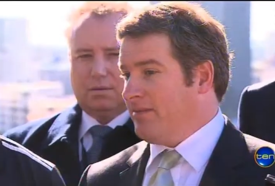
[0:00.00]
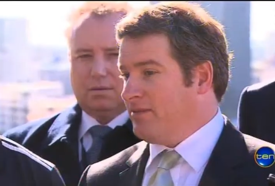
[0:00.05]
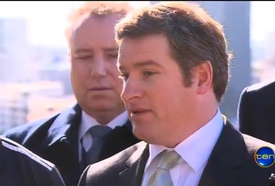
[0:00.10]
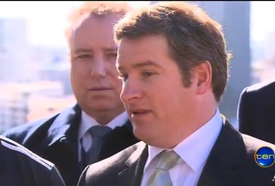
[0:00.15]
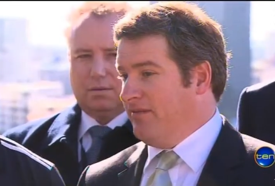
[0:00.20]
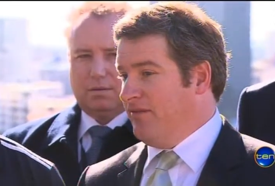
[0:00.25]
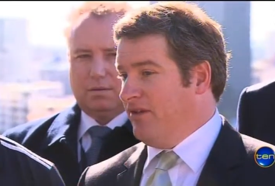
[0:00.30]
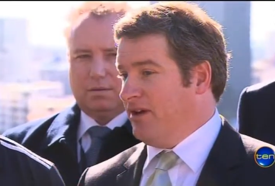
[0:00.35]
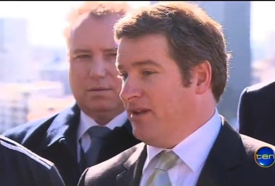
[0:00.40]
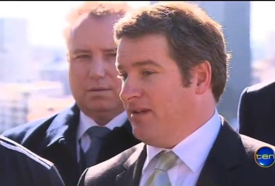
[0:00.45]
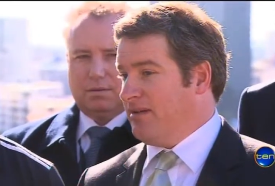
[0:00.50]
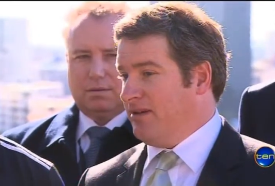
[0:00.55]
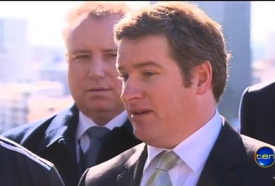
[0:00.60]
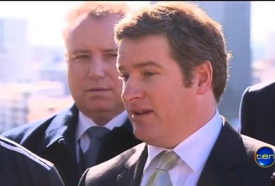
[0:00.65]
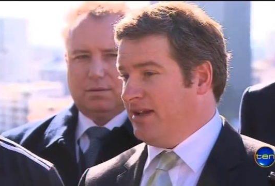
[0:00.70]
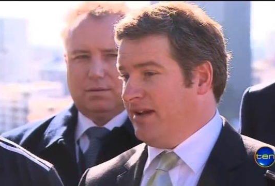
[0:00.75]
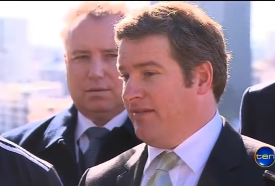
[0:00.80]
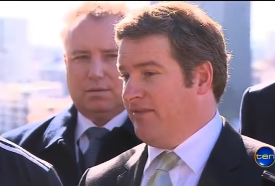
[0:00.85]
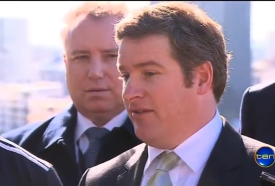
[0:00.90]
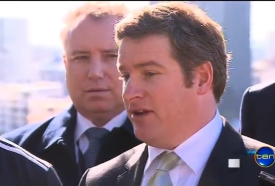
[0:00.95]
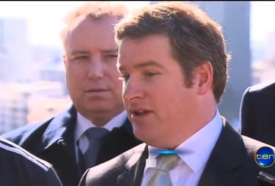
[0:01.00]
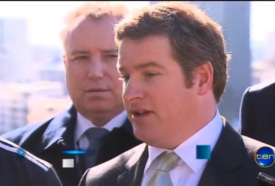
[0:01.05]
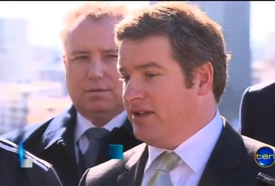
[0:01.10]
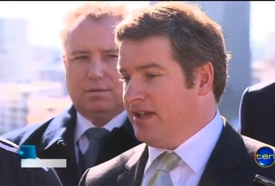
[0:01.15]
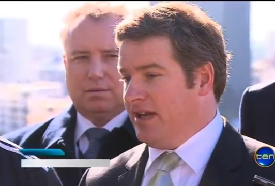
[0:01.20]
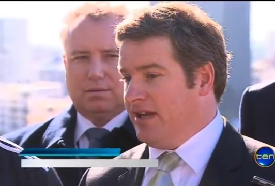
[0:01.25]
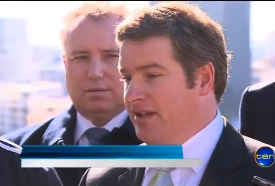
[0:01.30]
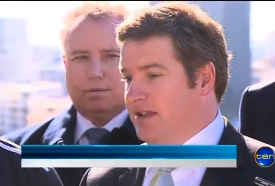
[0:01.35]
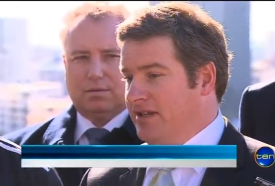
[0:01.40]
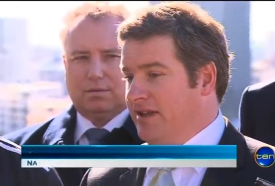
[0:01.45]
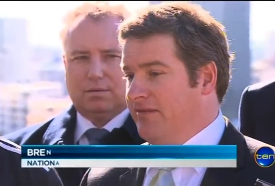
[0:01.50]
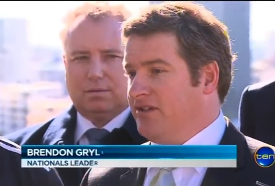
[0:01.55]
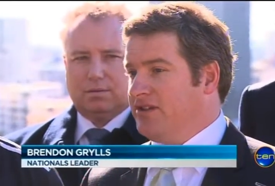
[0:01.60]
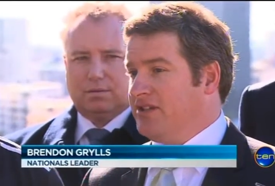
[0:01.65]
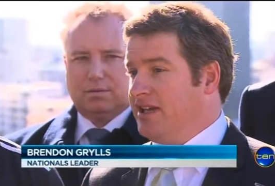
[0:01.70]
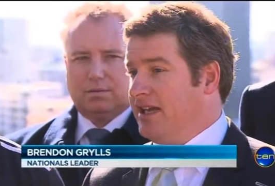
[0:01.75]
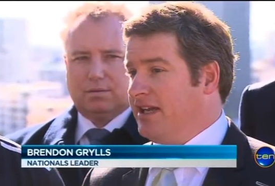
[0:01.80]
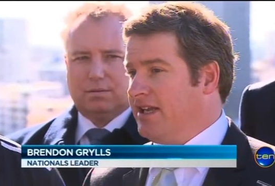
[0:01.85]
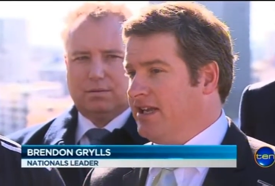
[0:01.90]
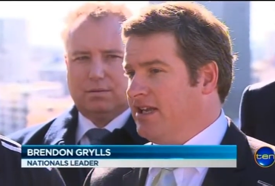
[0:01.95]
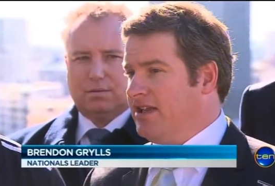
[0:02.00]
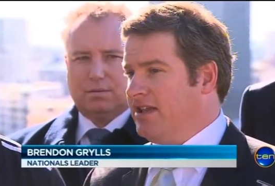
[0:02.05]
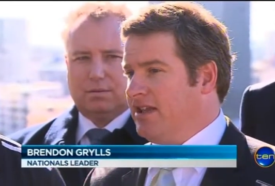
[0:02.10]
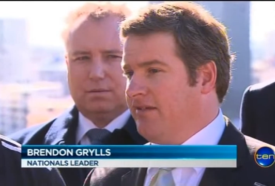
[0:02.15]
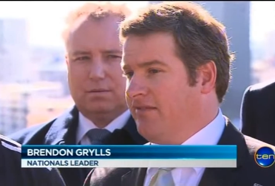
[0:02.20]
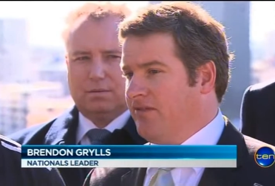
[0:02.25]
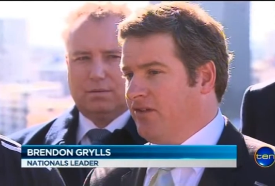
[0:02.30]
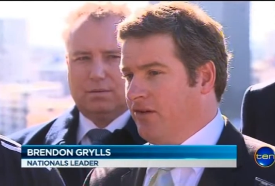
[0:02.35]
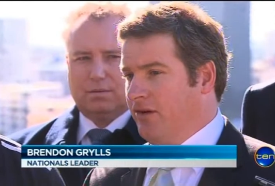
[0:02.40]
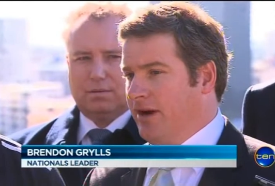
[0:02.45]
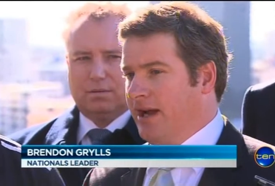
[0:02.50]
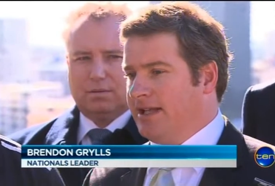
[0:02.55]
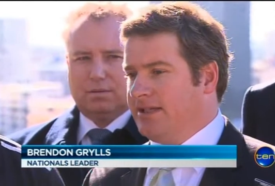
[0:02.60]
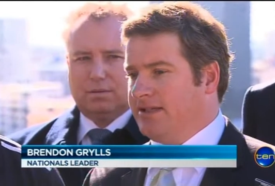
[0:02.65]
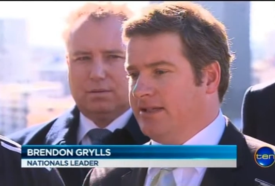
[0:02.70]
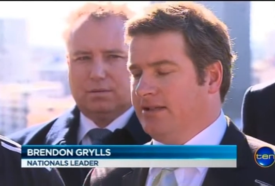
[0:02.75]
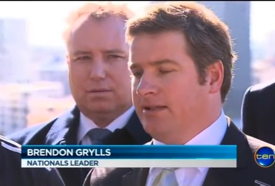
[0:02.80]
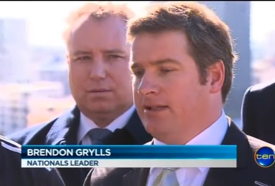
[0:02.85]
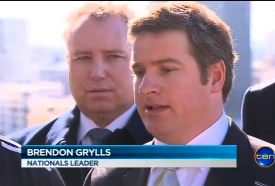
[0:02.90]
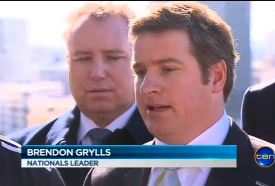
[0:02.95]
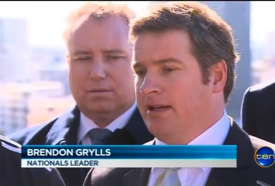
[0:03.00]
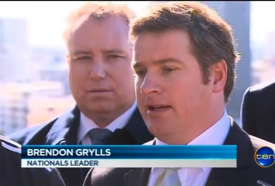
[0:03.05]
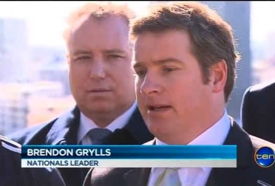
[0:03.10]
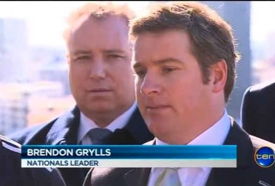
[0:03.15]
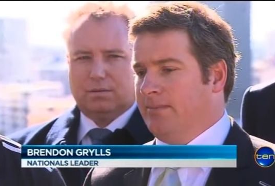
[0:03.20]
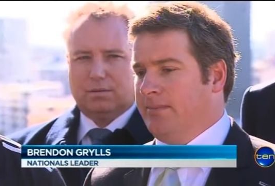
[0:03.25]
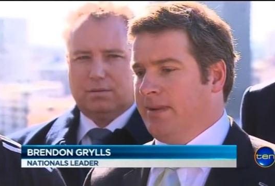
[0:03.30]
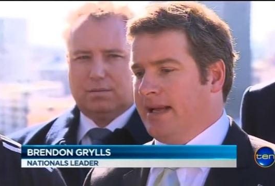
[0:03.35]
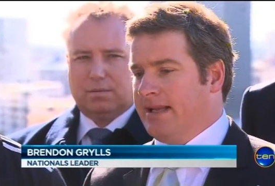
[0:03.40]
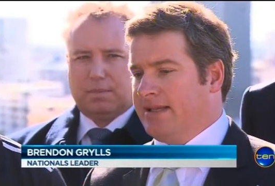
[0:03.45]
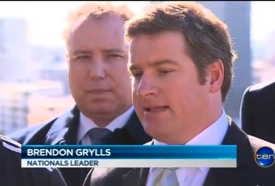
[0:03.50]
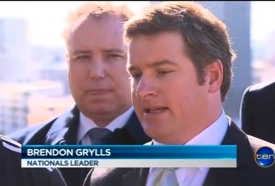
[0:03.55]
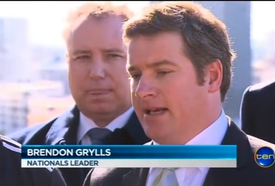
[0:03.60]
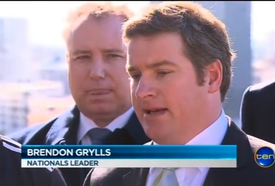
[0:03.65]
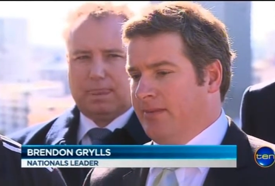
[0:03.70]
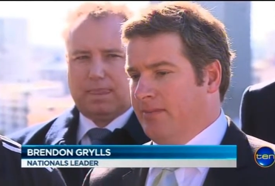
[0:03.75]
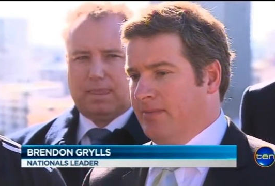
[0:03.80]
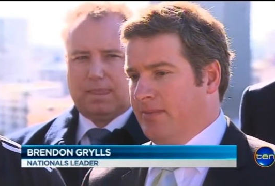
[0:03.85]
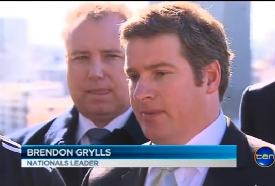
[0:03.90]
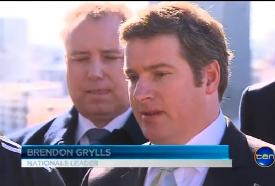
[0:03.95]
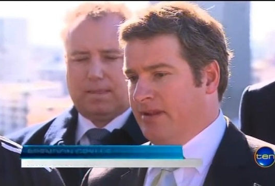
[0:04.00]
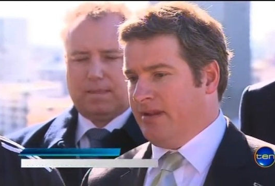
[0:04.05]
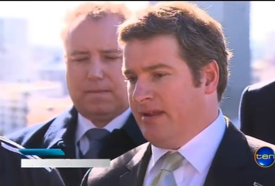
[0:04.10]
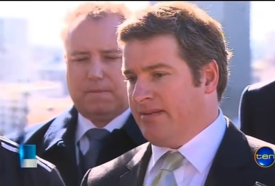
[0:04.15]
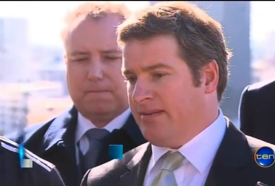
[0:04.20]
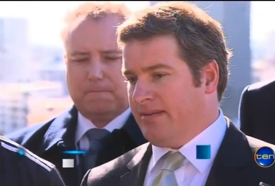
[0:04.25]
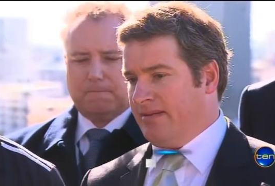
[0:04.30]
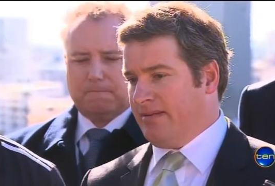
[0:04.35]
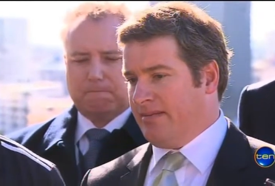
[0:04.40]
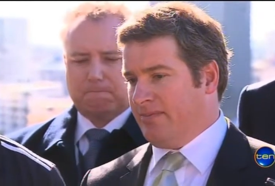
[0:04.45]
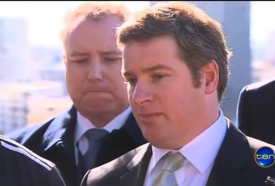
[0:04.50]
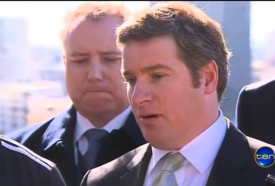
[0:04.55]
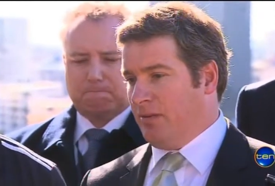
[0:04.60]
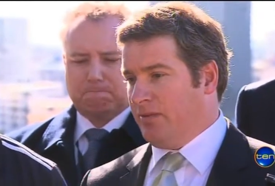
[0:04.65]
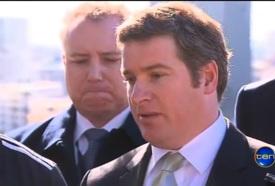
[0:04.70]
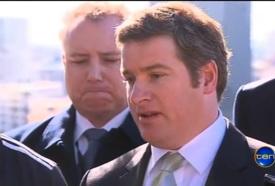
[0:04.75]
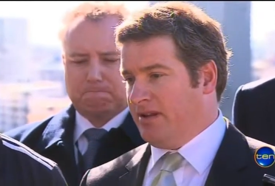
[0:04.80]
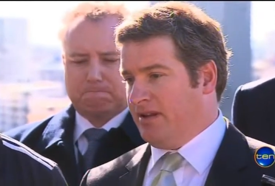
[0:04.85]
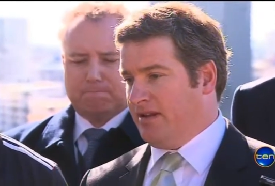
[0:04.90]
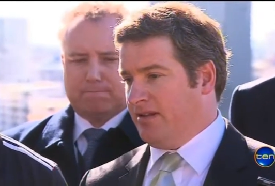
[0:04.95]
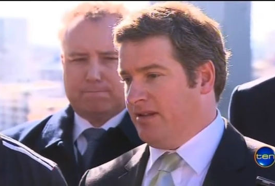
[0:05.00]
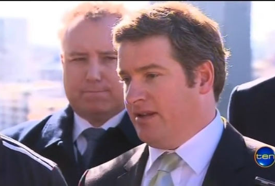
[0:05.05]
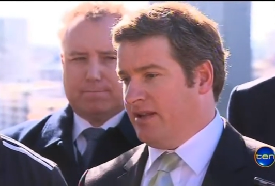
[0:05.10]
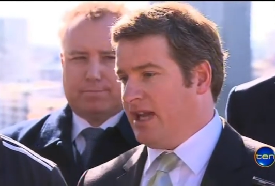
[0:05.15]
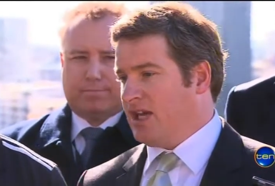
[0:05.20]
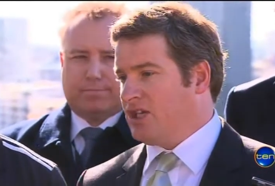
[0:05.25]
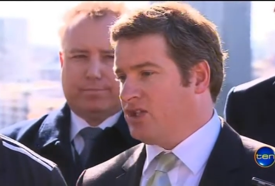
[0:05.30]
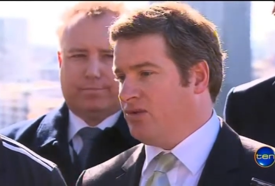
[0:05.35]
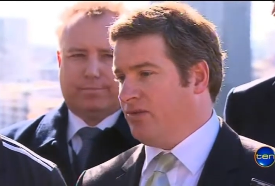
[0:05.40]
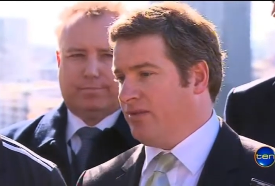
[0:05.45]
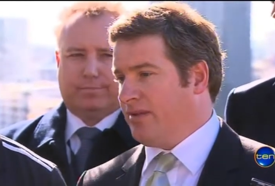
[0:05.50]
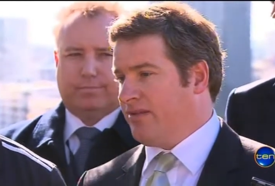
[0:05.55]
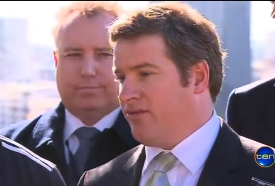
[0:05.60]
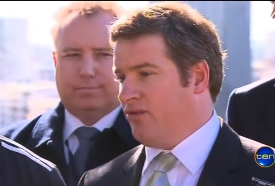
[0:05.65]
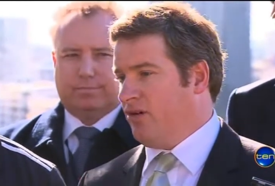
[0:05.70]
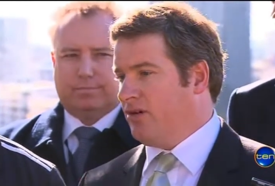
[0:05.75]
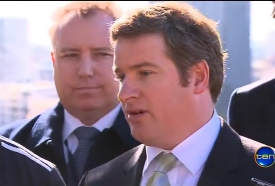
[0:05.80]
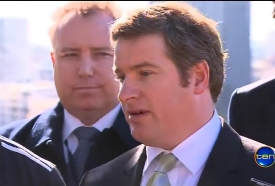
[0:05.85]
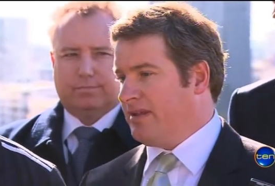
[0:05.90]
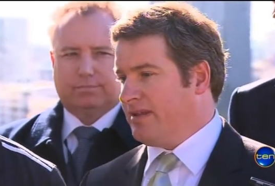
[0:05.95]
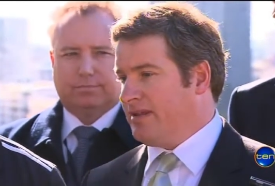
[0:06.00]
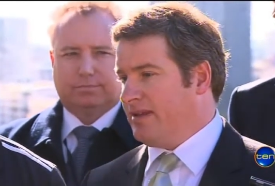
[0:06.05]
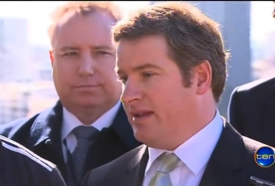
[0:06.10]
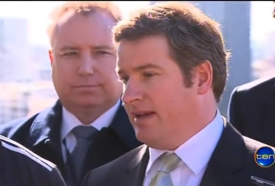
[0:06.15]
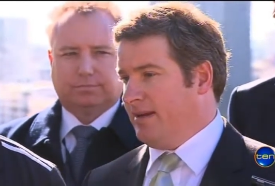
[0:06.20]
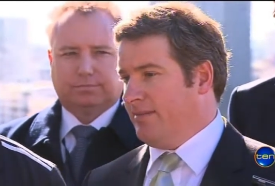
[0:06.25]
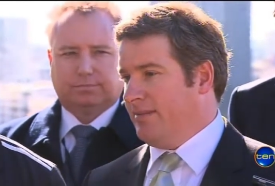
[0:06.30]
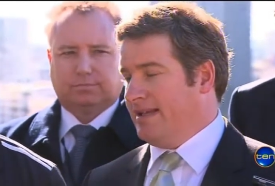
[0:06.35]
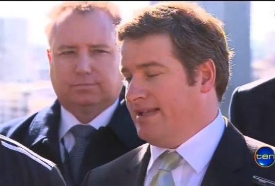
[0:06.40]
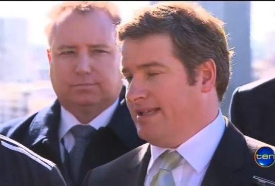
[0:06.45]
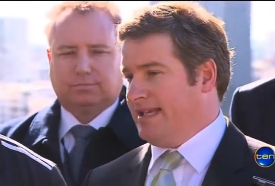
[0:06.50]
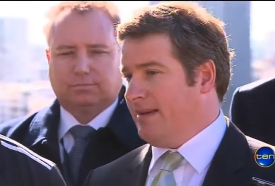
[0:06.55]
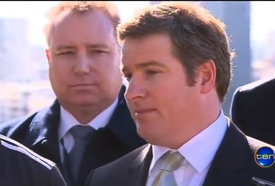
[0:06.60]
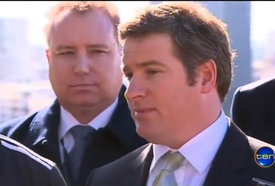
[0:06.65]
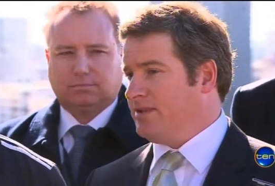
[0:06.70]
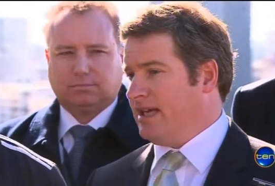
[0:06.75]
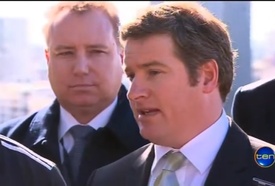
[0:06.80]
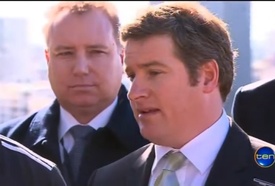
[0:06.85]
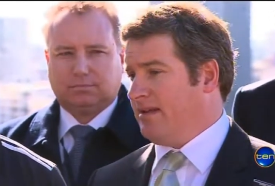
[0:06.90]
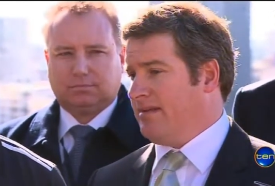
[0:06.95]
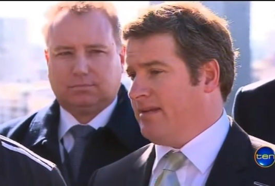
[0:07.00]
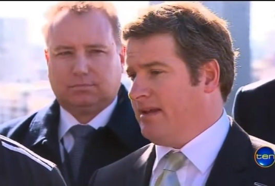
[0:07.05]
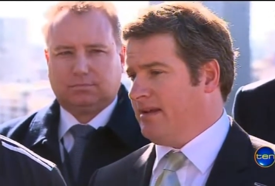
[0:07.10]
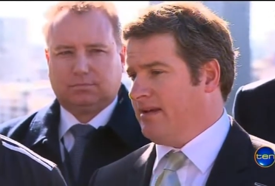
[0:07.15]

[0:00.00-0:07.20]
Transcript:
Speaker 1: Be up to the voters on uh, voting day, and you never take anything for granted. But um, this is probably the, the national's strongest um, attempt at the